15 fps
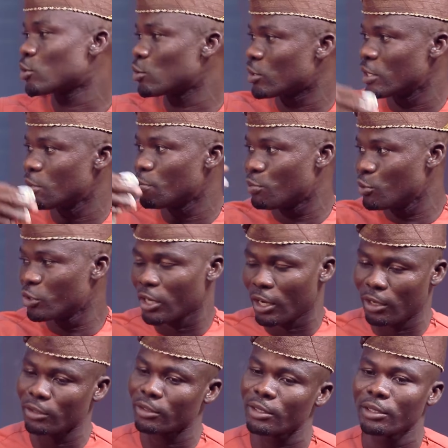to still push
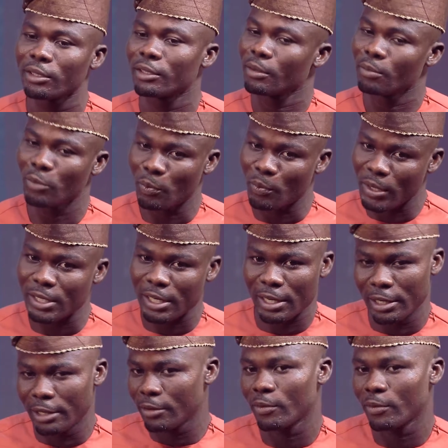out, but presently